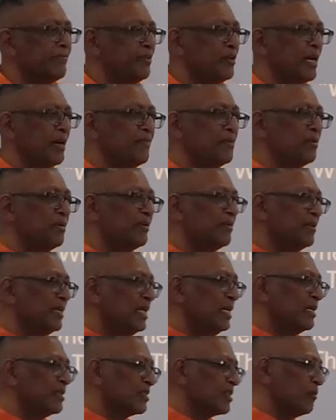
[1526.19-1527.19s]
If you have
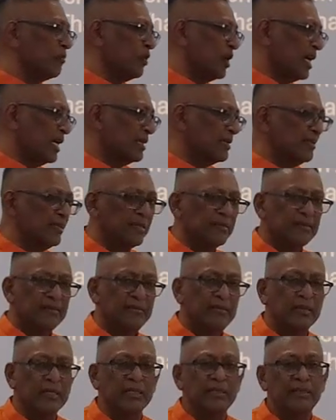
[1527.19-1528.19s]
some water,
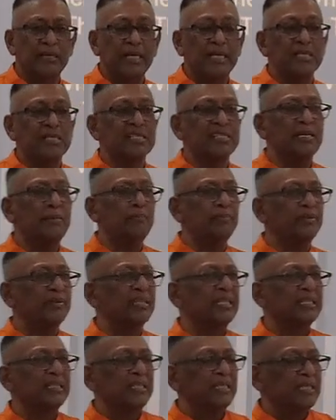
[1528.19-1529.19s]
you can take a sip.
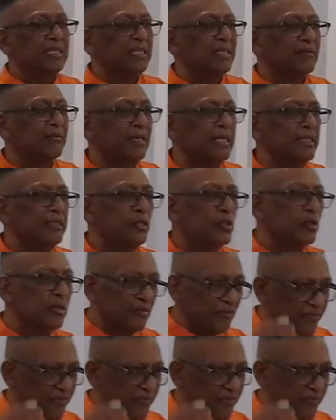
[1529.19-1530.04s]
All right, you can